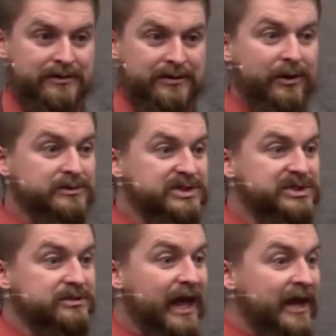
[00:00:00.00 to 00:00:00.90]
You don't
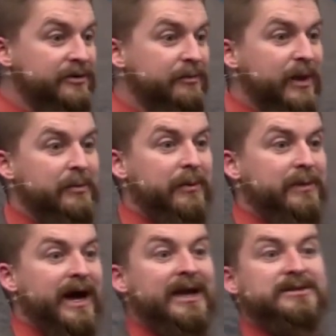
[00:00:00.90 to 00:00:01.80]
slander people
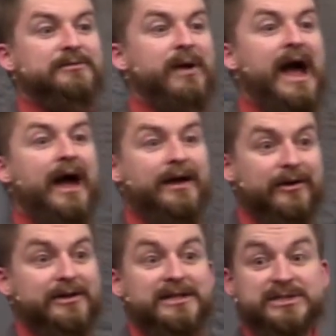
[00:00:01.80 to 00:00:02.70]
behind their back,
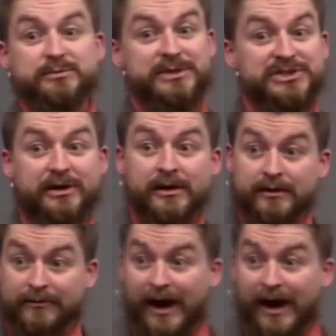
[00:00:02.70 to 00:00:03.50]
or at least we shouldn't,